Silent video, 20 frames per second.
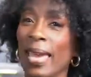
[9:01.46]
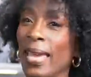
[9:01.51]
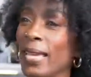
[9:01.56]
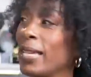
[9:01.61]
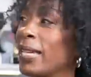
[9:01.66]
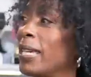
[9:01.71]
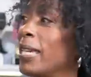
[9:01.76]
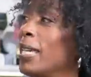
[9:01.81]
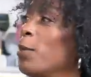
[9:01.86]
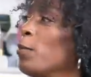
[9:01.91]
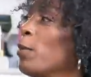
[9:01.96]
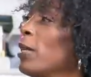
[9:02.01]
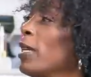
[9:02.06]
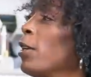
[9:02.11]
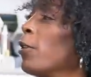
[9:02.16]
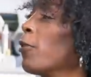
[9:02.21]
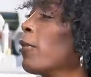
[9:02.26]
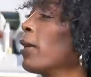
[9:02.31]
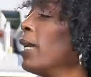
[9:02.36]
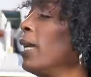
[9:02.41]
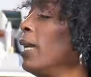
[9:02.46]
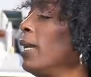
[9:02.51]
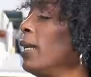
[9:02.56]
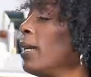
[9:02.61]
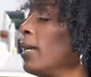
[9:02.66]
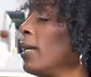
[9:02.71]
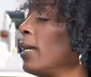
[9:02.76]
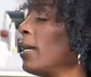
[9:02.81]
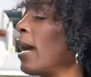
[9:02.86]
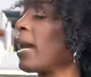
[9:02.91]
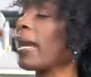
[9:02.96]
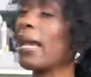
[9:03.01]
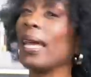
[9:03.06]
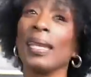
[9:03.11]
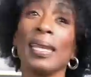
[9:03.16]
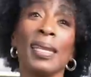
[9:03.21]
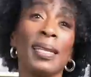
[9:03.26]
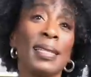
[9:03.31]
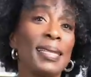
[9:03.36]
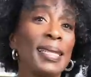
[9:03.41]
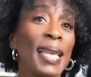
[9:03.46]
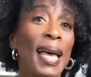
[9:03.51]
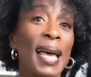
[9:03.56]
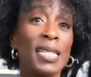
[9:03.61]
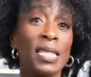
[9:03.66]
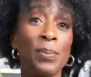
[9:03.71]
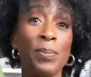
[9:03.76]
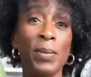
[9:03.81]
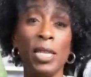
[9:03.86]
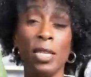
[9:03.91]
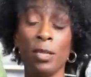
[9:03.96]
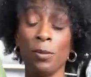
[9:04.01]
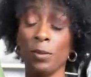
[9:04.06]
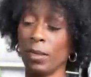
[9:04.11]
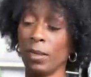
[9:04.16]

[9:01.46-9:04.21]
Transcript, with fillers: a kiwi green, and I got it in a size medium